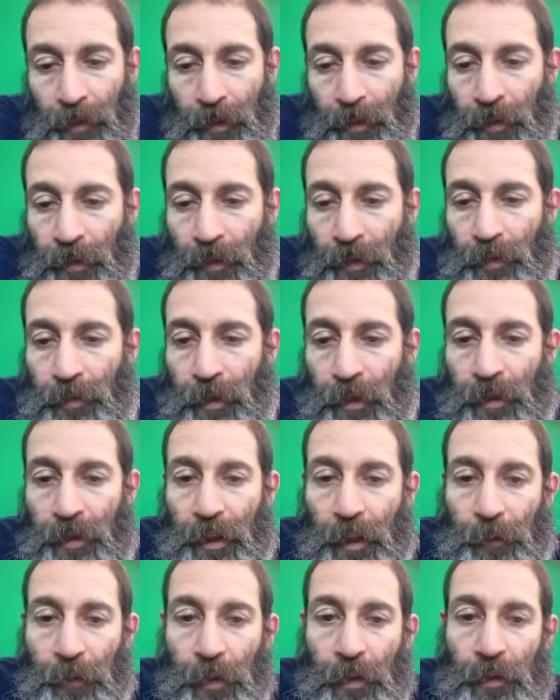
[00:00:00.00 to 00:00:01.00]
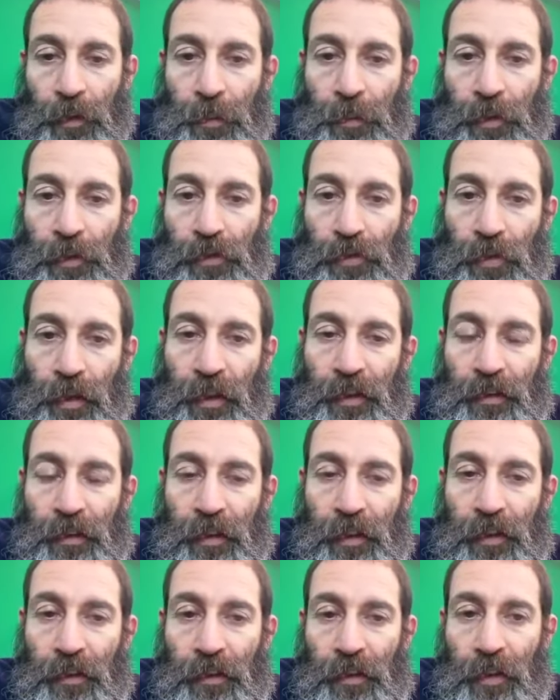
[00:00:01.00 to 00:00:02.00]
it's very difficult to
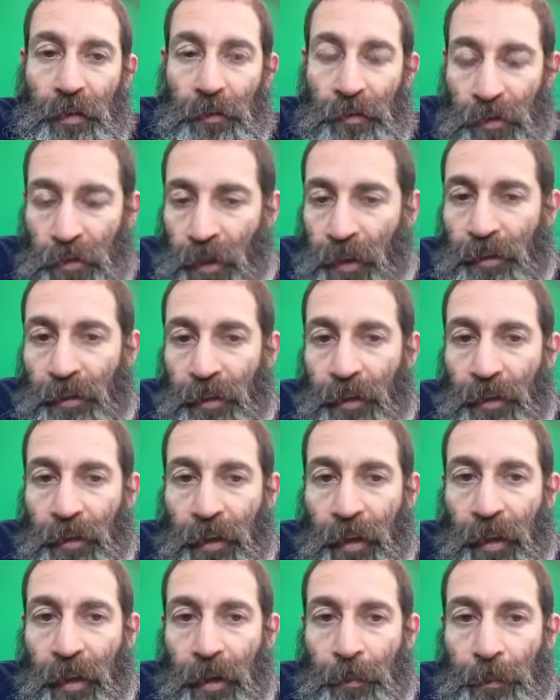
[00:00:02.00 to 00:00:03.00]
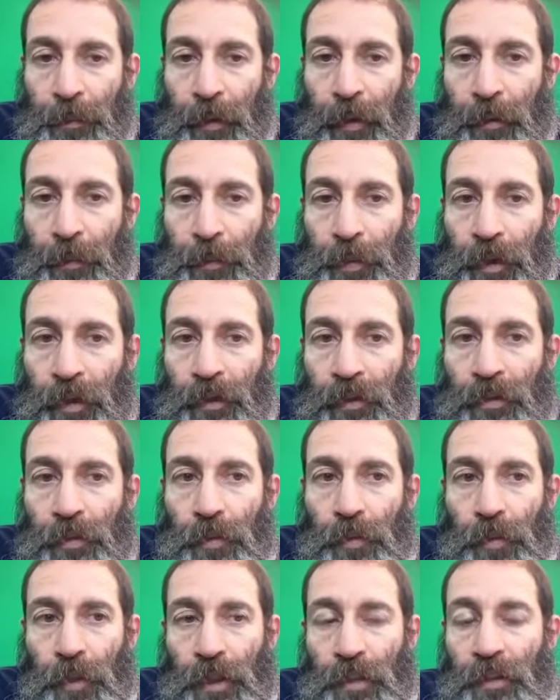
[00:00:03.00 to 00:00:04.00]
mistranslate translate that, but because
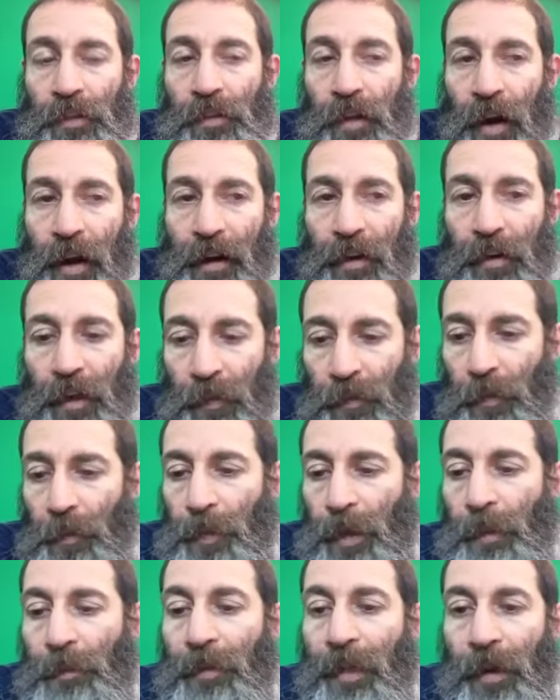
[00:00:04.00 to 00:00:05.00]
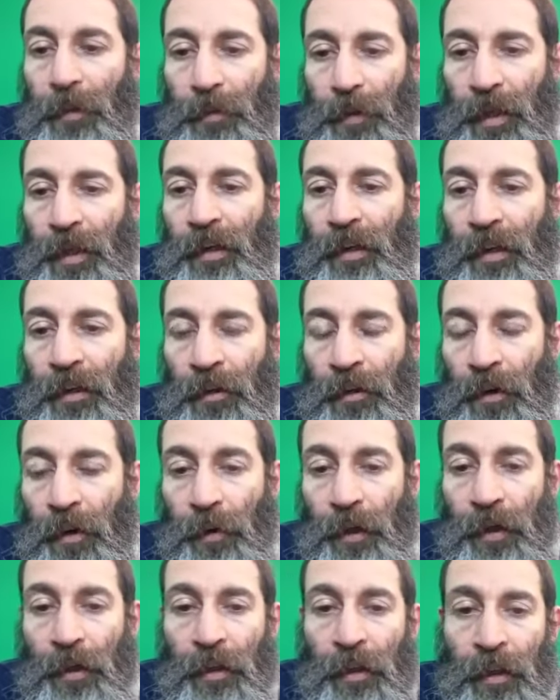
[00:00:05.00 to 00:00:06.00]
we desire, even people that read it and
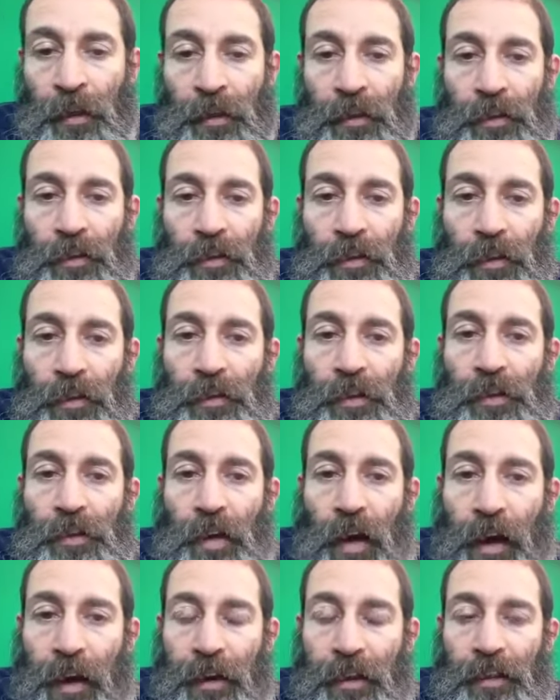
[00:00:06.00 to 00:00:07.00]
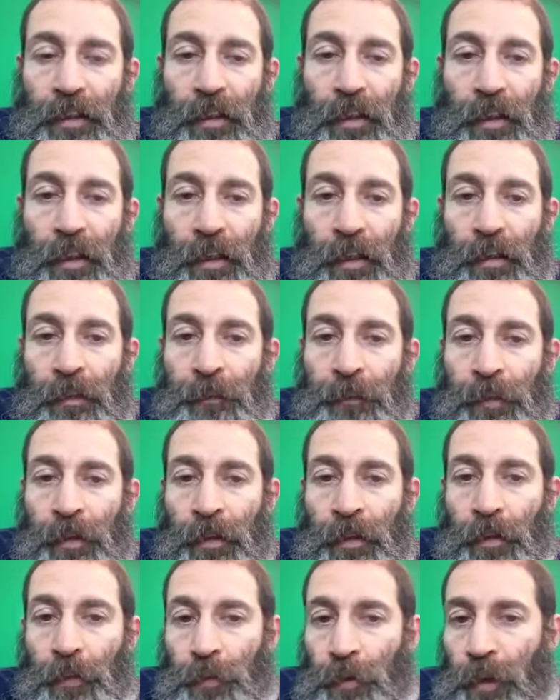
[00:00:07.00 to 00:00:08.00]
know it, still desire to eat
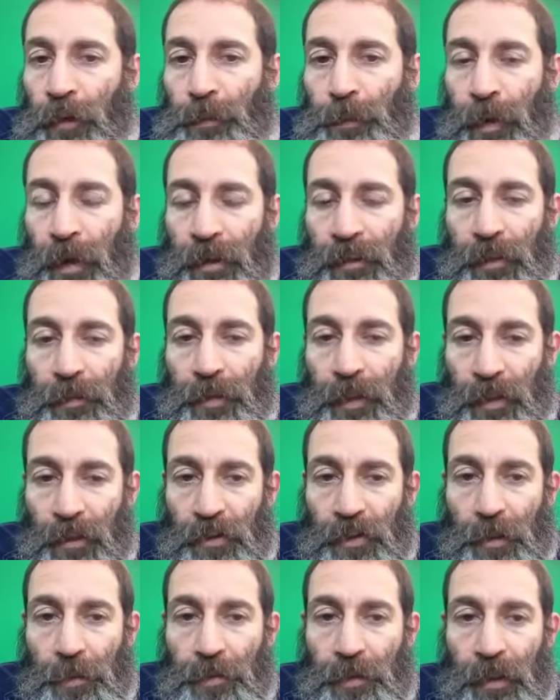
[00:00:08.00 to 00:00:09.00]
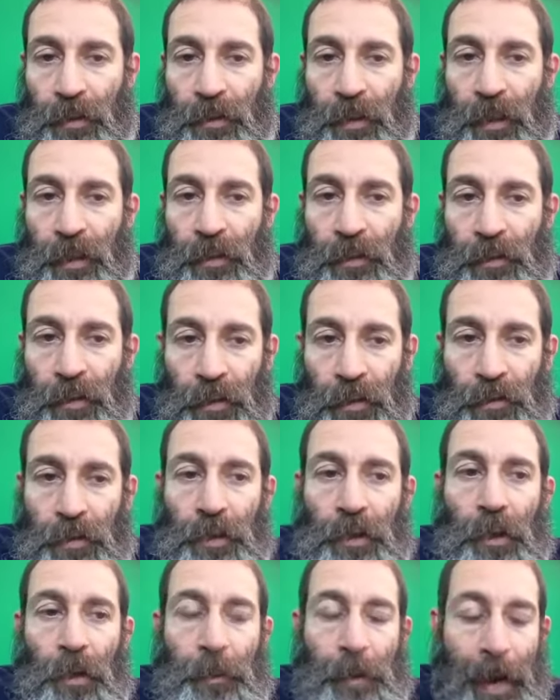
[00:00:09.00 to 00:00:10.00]
the flesh pots of Egypt. They they continue
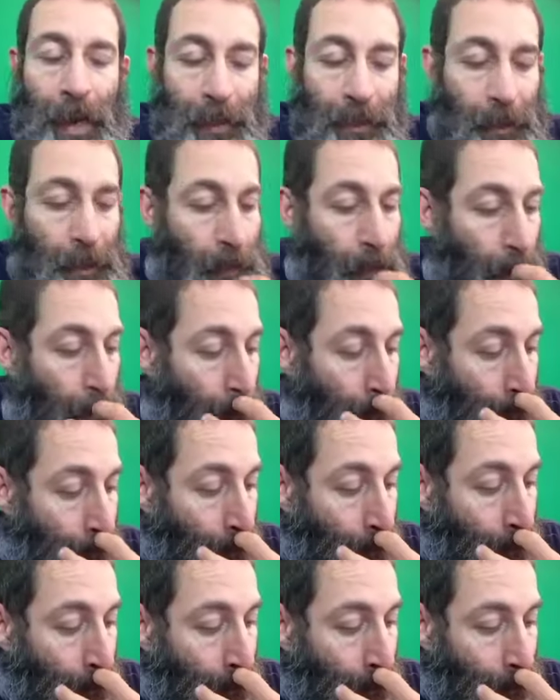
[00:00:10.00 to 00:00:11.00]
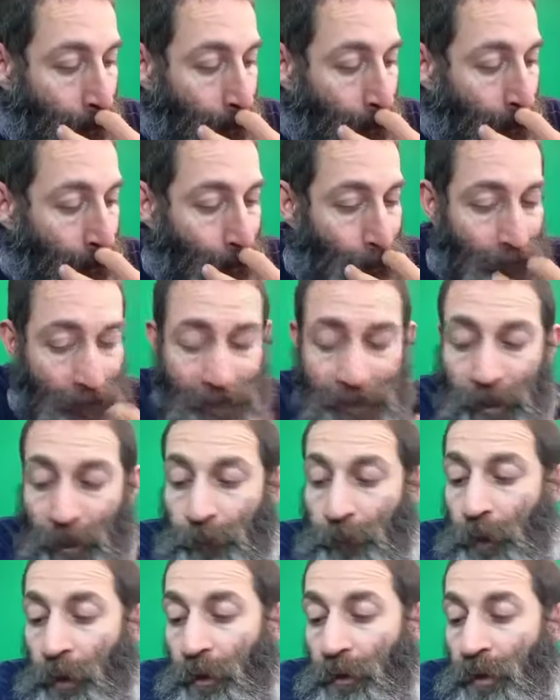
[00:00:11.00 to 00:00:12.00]
to go back to that. Uh, it is
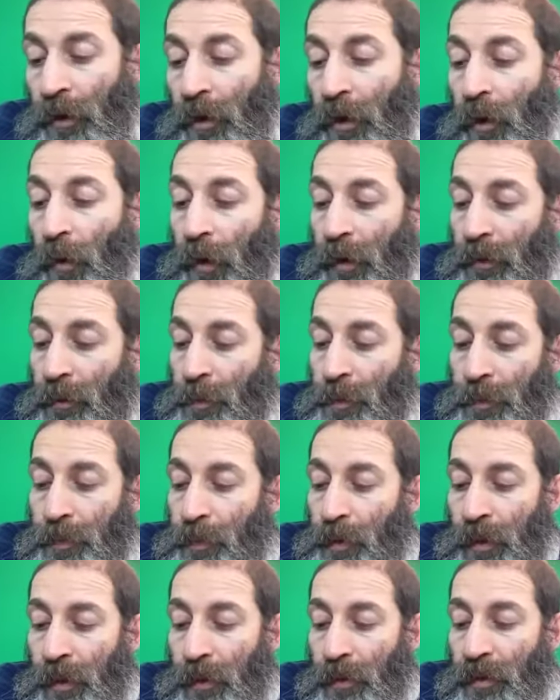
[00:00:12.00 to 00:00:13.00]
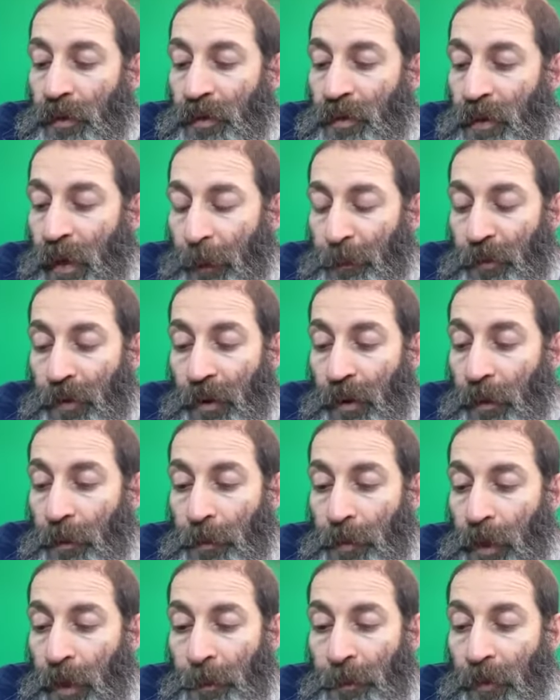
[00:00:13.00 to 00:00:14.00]
difficult to know what, you know, deception
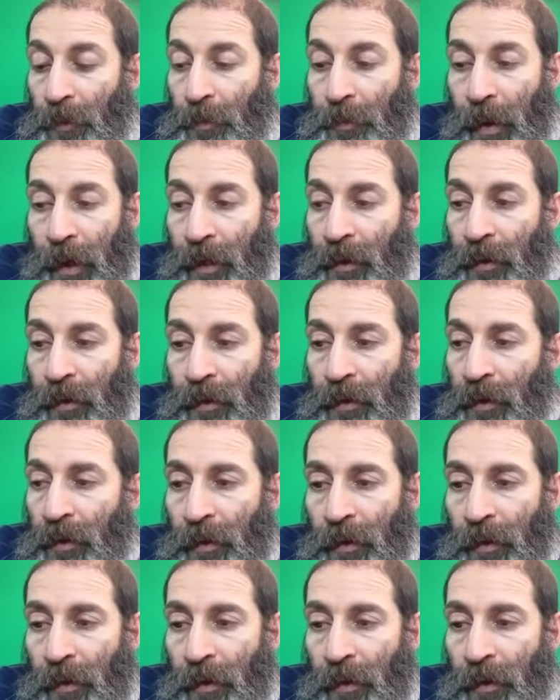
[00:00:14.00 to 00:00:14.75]
and people making